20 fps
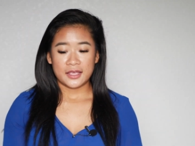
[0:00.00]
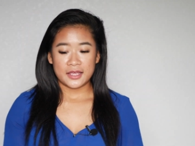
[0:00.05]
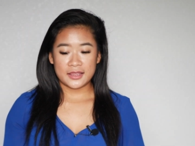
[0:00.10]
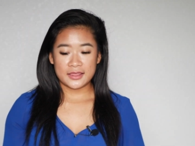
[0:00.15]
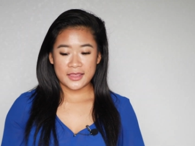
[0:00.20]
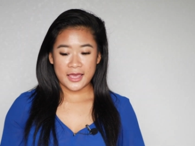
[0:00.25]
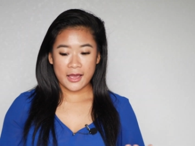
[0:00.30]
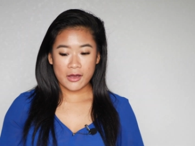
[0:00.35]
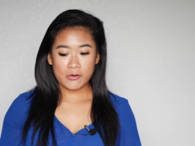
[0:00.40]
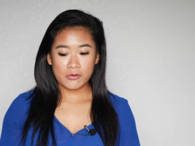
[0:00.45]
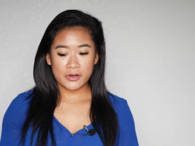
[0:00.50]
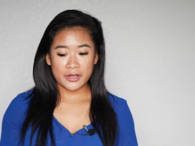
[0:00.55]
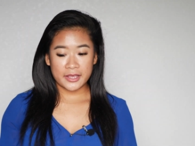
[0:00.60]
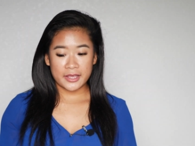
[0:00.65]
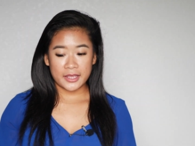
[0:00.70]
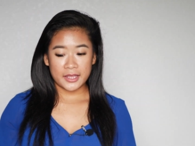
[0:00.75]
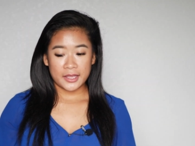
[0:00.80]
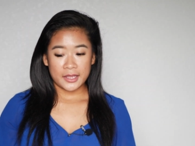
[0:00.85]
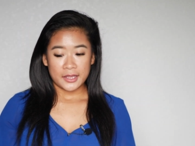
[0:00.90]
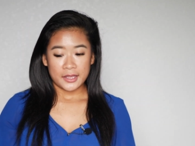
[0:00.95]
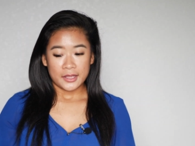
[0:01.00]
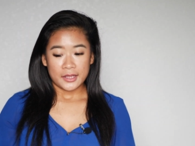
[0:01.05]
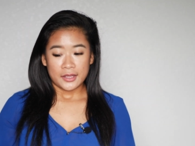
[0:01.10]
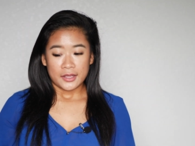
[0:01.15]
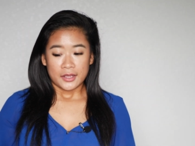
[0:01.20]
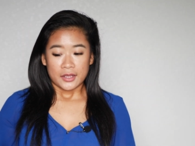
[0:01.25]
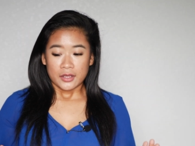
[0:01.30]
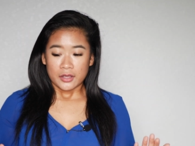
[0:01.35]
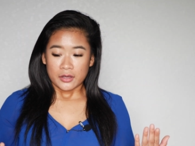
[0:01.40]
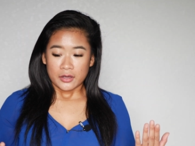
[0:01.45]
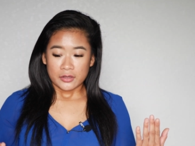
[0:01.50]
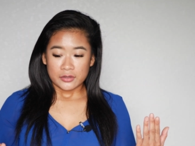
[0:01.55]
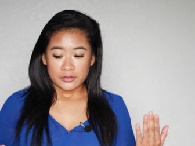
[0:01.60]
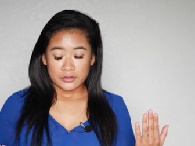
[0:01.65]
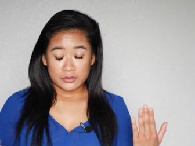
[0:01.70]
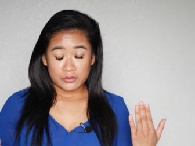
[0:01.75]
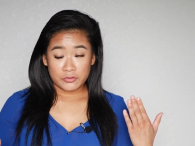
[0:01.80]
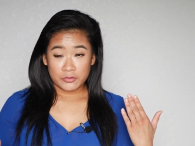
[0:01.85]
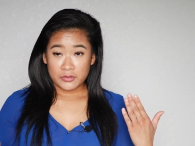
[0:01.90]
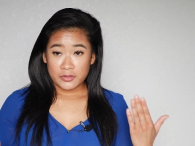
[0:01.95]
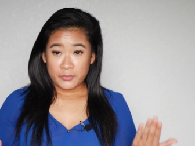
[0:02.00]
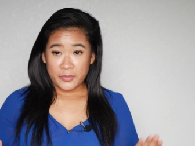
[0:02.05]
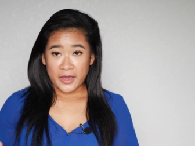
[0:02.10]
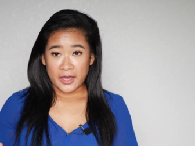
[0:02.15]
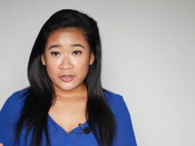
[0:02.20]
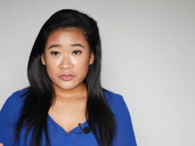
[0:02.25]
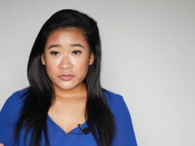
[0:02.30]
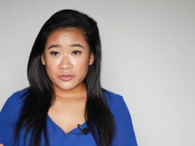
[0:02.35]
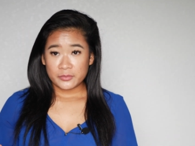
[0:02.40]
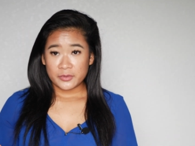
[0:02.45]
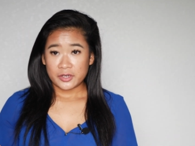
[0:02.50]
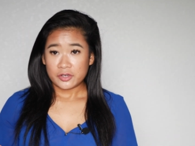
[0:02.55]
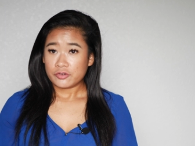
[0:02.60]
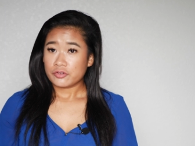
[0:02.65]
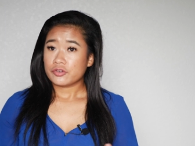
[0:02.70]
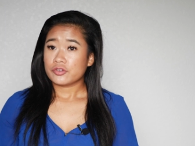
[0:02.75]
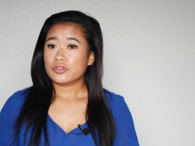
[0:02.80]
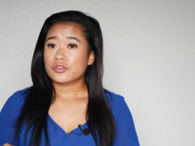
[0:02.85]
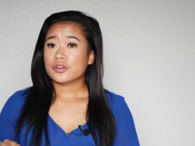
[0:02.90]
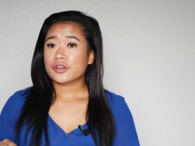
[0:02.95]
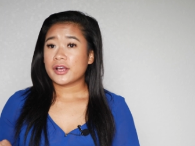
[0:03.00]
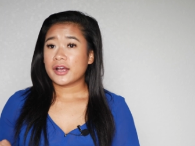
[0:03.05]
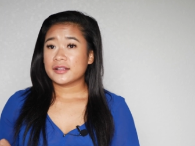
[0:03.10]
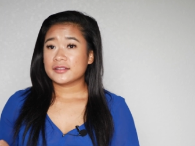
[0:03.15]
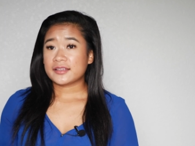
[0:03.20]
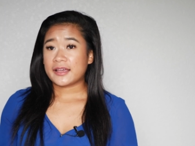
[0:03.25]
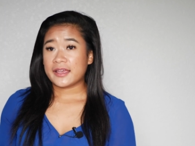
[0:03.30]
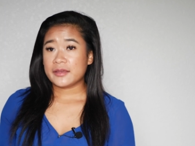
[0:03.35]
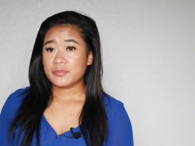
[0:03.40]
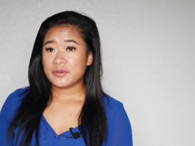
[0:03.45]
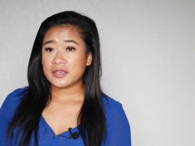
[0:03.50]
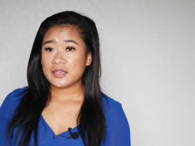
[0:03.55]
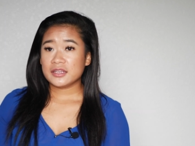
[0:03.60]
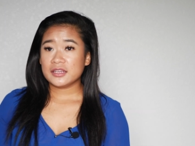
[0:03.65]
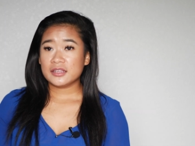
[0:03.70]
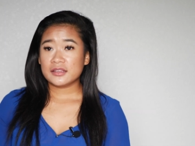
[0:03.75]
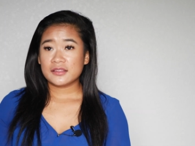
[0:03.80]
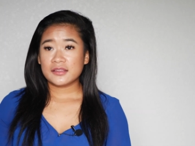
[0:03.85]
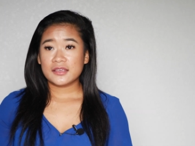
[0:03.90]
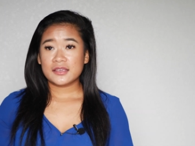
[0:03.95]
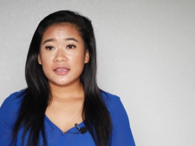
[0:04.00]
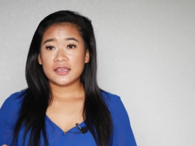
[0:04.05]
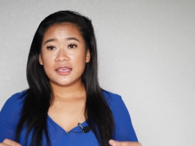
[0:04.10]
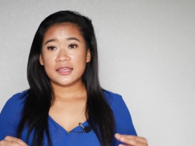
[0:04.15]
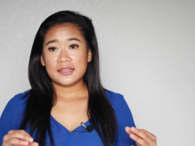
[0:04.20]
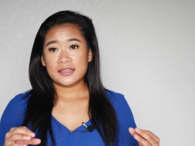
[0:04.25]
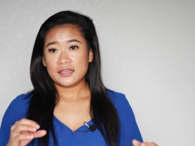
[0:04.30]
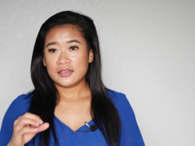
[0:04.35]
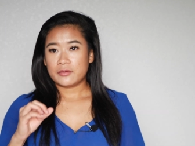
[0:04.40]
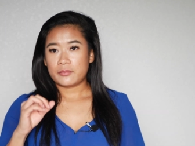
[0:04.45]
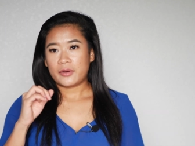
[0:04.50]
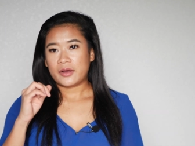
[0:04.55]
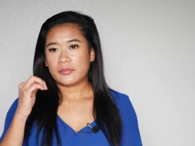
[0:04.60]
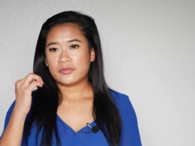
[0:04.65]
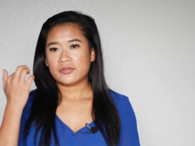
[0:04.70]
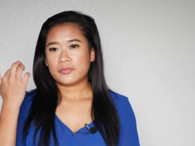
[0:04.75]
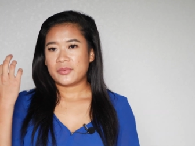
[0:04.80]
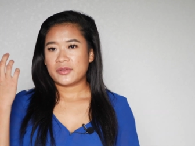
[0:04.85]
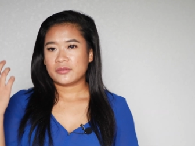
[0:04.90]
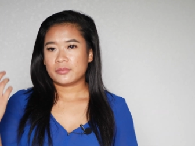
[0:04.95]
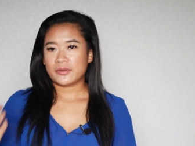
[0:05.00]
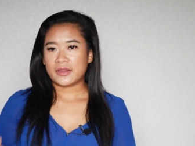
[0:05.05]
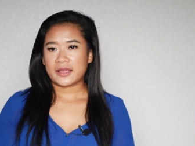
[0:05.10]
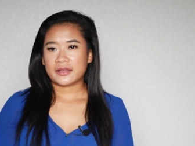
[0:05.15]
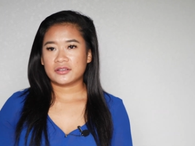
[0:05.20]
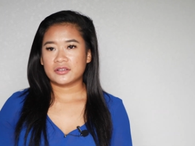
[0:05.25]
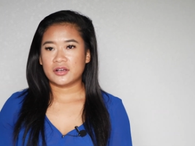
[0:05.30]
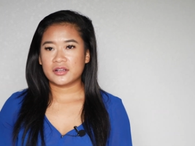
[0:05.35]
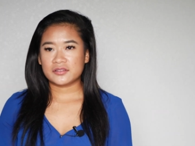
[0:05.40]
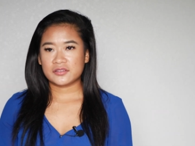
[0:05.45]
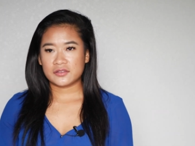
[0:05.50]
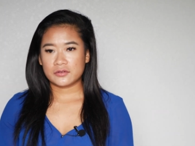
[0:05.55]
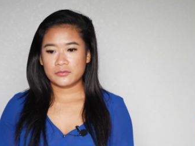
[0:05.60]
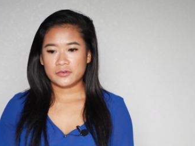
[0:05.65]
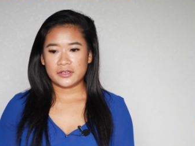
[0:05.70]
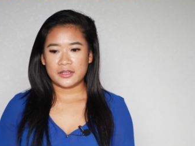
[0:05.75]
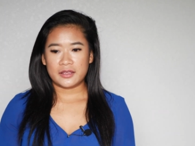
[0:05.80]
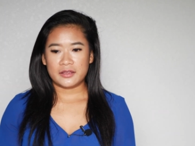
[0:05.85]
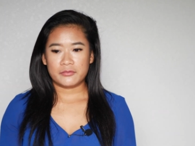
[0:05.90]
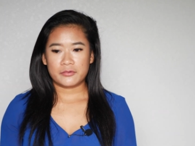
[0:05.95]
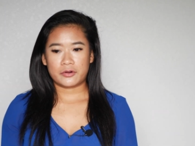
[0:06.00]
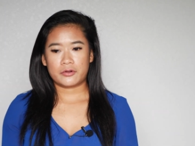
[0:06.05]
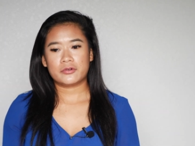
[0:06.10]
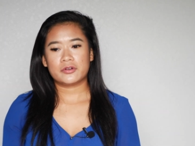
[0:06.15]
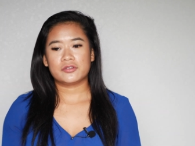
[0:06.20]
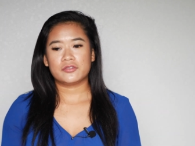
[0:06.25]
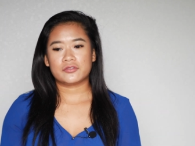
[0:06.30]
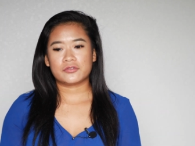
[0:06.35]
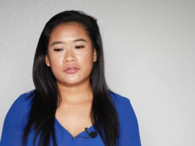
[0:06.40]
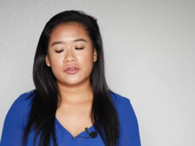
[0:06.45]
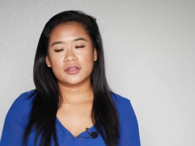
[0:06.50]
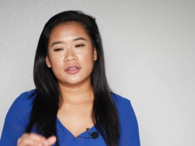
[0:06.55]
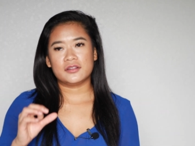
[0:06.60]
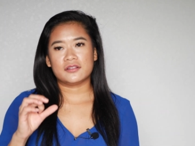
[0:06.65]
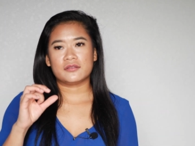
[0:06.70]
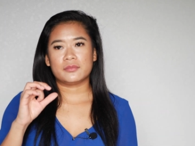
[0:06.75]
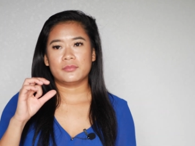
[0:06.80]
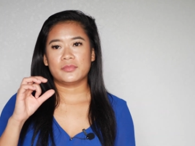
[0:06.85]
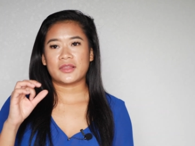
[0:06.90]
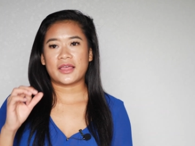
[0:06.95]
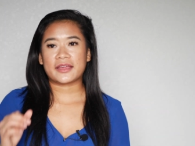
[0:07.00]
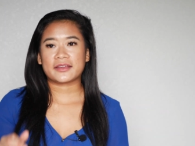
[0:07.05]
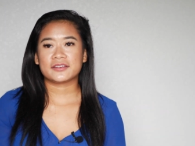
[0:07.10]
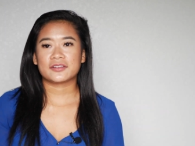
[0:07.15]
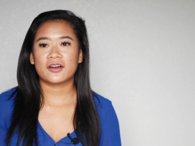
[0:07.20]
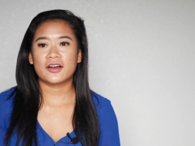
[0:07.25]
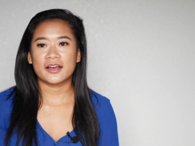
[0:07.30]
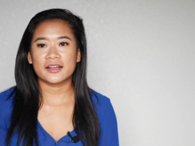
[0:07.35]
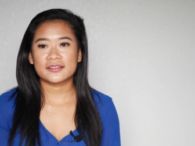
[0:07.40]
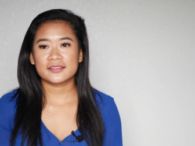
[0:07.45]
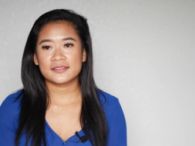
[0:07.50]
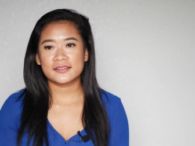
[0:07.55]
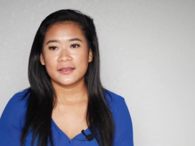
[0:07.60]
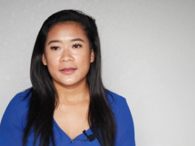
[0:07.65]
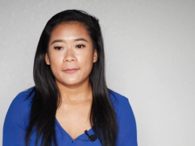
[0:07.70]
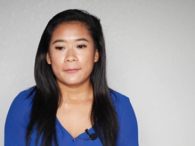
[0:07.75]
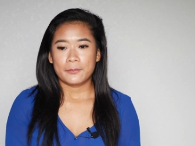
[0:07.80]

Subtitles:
And that way, through the password manager, you're not typing anything, and then it pops up as black dots. So when they record your screen, it's black dots.